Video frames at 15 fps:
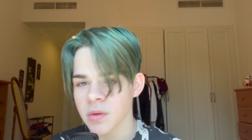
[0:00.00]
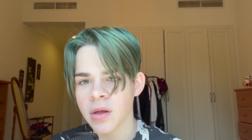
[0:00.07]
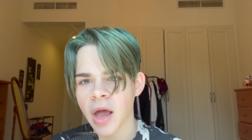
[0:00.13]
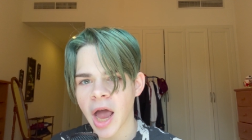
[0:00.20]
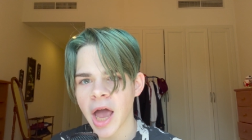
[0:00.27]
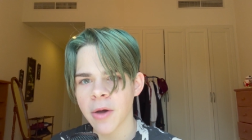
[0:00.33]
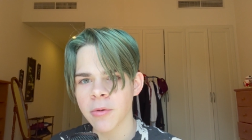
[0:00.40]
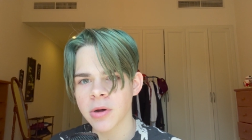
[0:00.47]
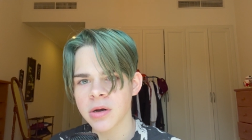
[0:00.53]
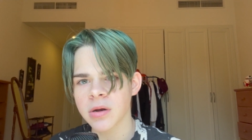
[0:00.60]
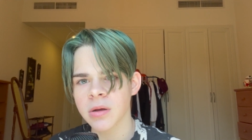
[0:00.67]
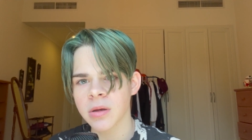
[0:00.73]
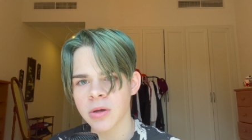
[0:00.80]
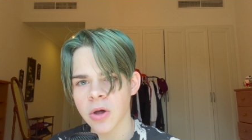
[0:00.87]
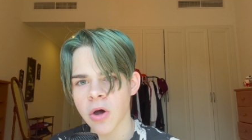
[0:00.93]
I would
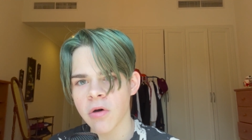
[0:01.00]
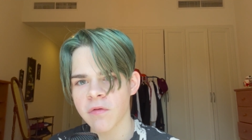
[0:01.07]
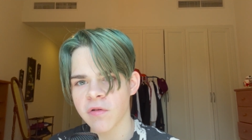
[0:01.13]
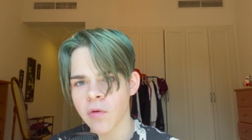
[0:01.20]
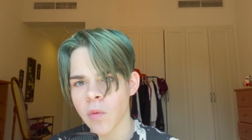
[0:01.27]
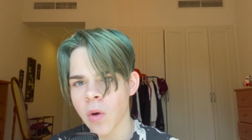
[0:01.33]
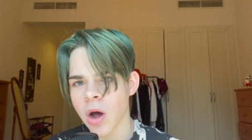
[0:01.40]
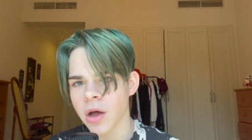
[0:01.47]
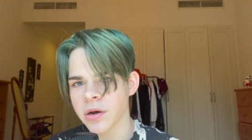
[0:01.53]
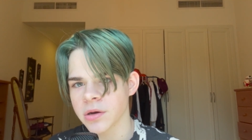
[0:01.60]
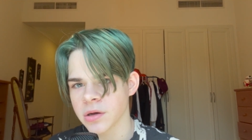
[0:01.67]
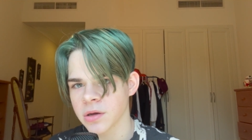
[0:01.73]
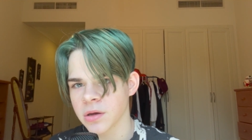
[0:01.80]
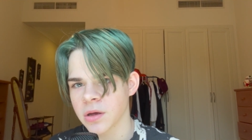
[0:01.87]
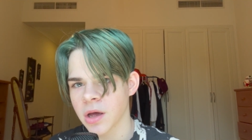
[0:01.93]
go for
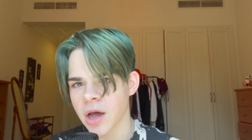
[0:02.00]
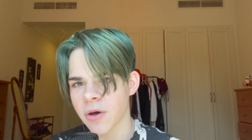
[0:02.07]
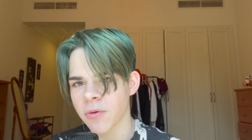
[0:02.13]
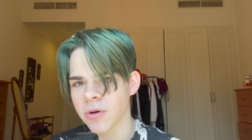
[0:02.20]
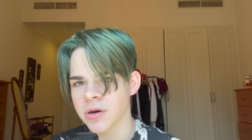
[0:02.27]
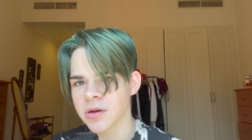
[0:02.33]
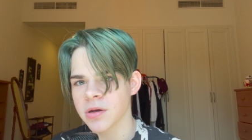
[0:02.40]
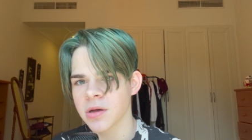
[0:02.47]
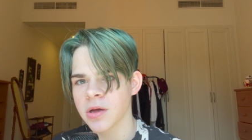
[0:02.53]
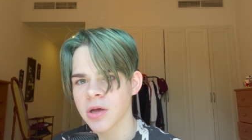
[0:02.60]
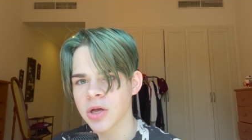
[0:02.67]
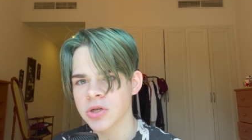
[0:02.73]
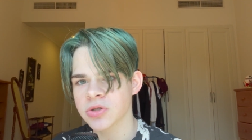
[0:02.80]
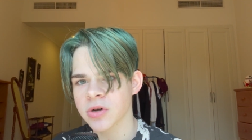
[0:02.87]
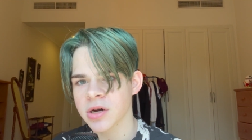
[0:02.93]
Wanda. I would
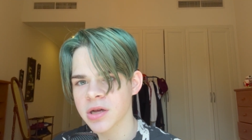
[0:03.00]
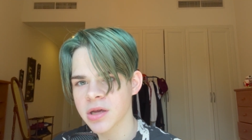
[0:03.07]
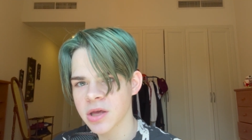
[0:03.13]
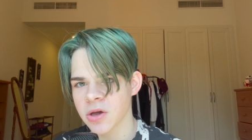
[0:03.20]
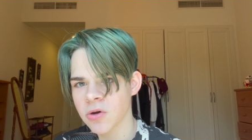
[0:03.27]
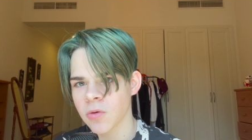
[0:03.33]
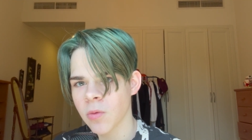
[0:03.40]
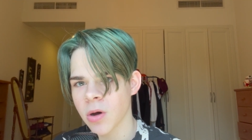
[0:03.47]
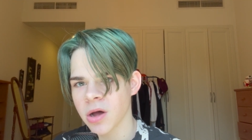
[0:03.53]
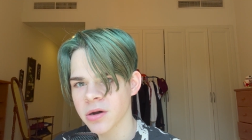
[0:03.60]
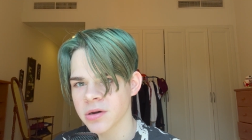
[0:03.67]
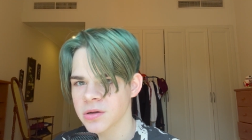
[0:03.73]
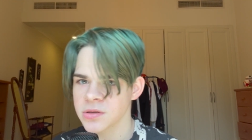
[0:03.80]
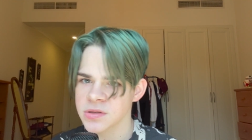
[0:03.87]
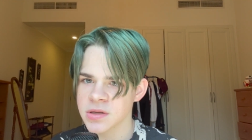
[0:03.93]
try to kill
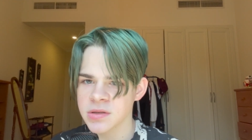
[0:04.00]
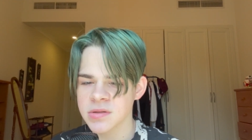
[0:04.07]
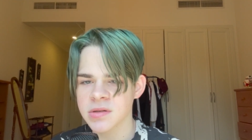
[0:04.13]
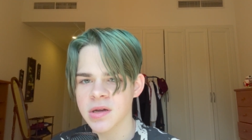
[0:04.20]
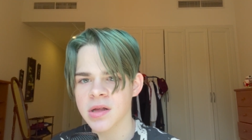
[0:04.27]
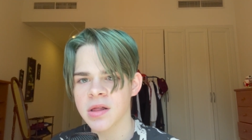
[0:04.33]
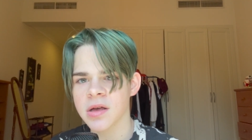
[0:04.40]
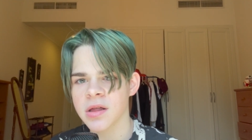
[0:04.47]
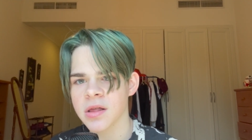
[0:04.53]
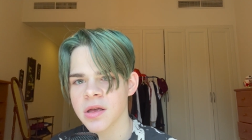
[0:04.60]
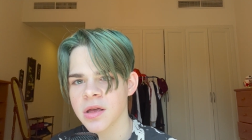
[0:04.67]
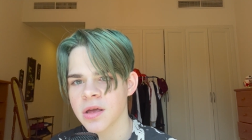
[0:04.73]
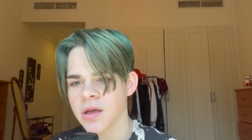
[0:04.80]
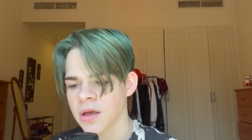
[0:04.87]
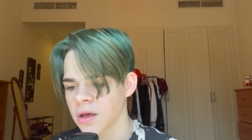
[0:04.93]
Wanda since clearly
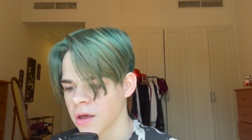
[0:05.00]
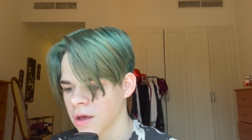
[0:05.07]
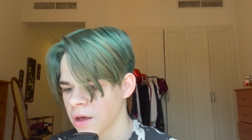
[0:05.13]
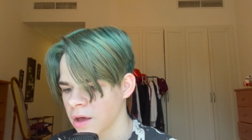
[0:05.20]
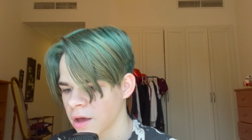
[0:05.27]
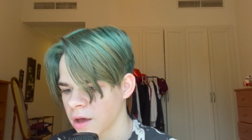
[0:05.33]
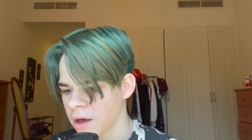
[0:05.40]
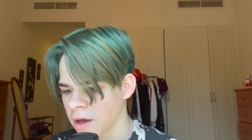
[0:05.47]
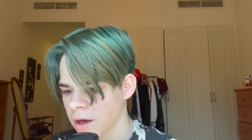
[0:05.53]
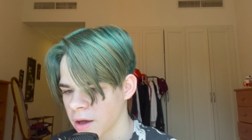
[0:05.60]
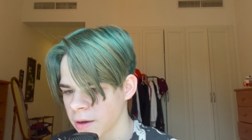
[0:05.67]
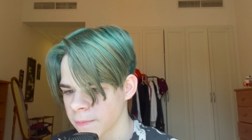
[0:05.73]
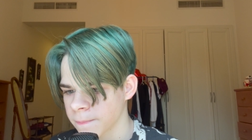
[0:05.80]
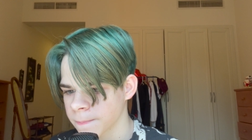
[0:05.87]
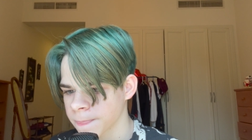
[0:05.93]

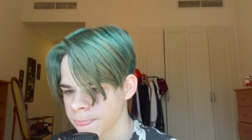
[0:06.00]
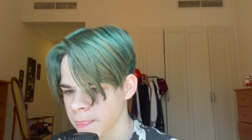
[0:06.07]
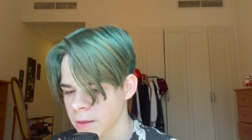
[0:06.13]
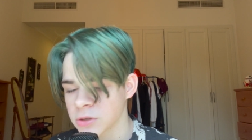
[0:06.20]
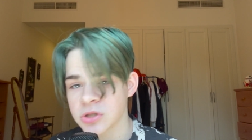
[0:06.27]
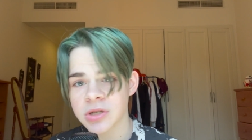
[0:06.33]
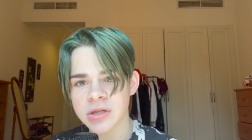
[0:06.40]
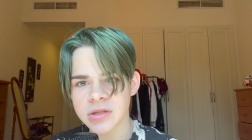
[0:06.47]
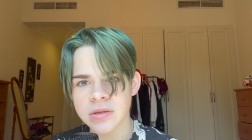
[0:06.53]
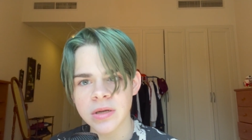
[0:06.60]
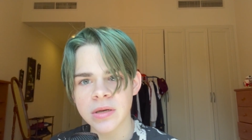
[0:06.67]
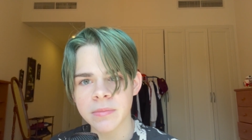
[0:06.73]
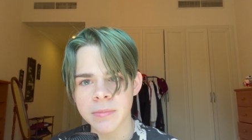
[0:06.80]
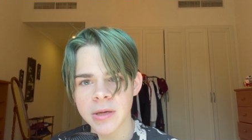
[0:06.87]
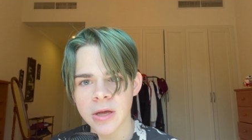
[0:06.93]
um, she
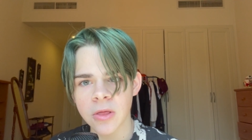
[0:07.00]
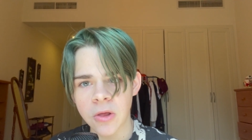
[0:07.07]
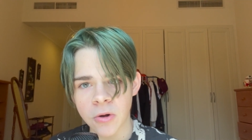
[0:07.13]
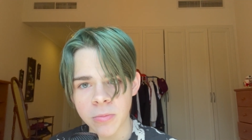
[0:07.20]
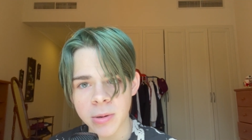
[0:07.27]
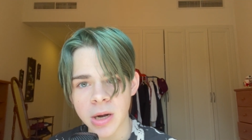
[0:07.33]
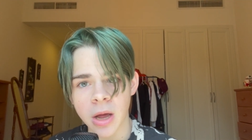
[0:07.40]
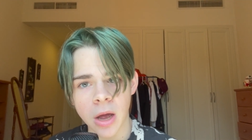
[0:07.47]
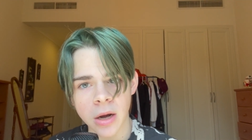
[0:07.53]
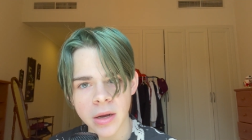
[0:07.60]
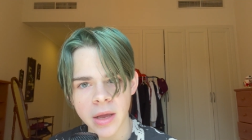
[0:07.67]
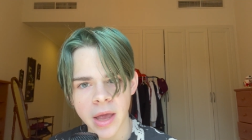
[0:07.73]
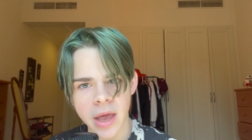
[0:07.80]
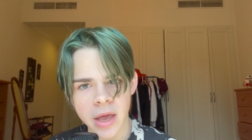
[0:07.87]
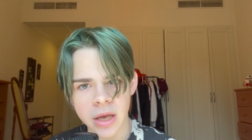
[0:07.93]
can be a little bit
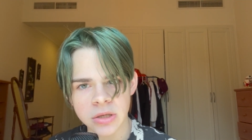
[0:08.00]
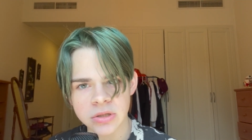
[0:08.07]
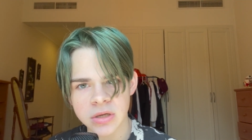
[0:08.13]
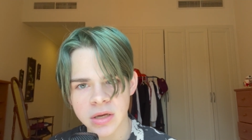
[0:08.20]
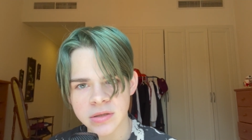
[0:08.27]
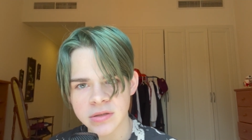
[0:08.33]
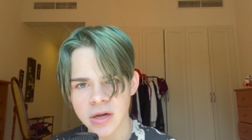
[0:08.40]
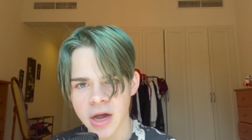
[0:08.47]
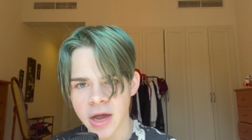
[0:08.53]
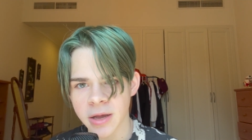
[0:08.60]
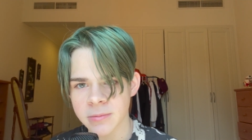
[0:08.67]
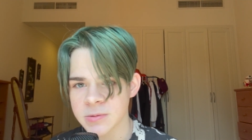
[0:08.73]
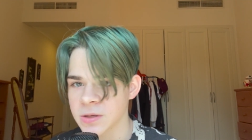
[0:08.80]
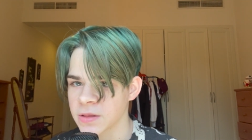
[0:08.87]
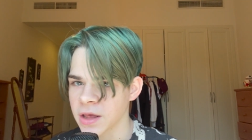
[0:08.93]
uncaged at
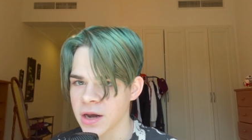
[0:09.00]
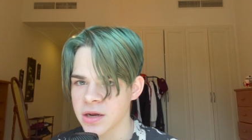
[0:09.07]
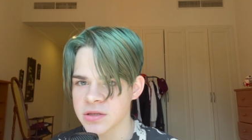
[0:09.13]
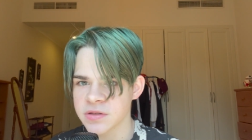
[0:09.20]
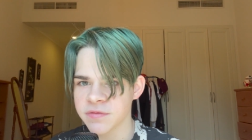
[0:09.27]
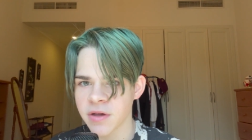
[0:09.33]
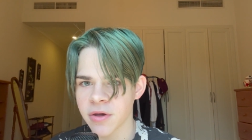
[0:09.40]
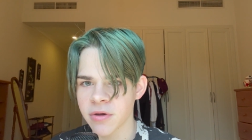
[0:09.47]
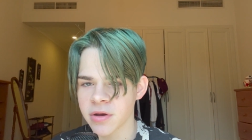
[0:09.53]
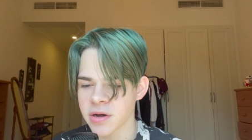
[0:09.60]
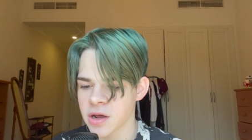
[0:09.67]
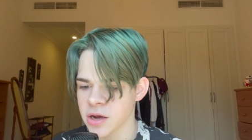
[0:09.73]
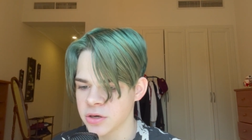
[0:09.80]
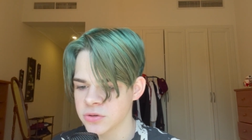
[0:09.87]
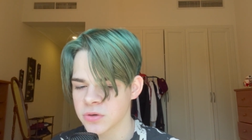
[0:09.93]
times, and that is very
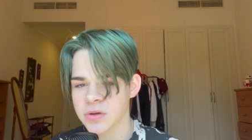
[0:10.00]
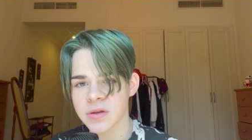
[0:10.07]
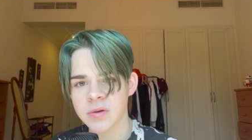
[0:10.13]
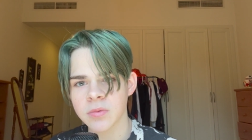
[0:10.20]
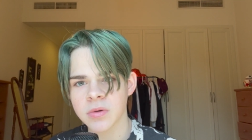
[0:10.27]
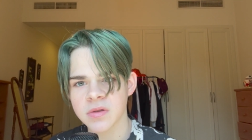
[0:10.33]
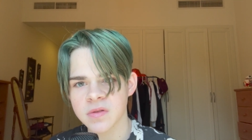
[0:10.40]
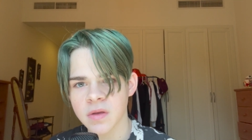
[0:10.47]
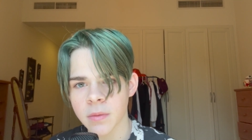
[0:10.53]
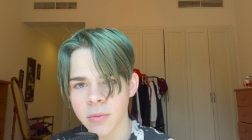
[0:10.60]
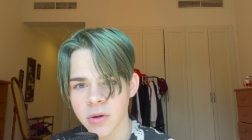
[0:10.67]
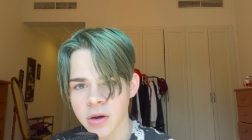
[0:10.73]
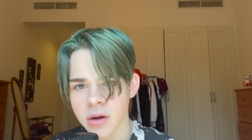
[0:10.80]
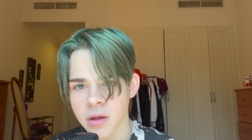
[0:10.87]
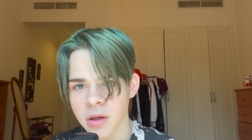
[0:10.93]
dangerous with
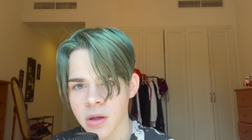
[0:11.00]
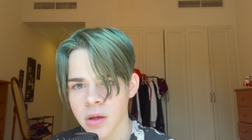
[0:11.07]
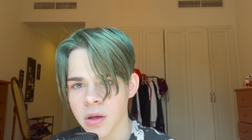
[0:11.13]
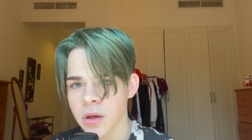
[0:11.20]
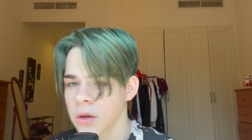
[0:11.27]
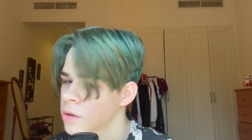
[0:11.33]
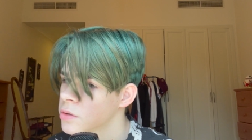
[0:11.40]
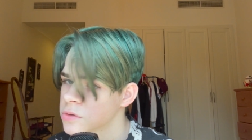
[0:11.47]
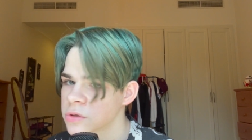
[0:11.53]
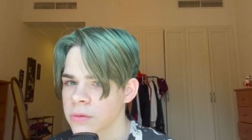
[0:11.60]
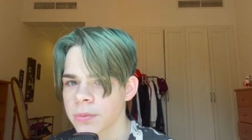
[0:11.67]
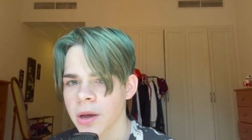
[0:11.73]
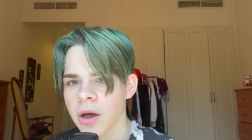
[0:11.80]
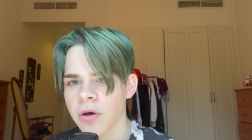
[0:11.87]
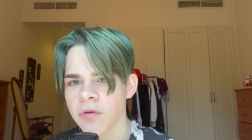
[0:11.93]
someone so
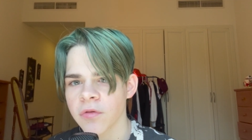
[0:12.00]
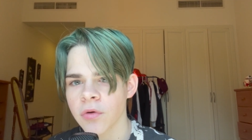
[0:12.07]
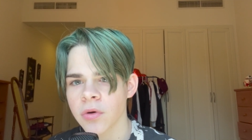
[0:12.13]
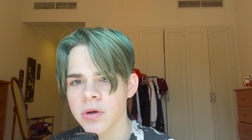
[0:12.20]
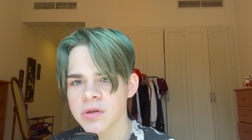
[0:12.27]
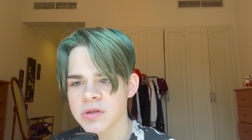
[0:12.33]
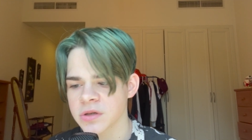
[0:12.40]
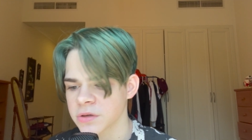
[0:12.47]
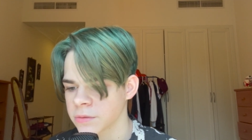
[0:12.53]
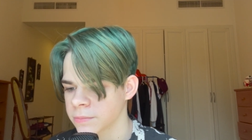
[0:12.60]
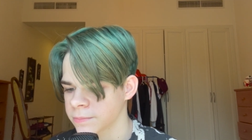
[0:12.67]
powerful as her.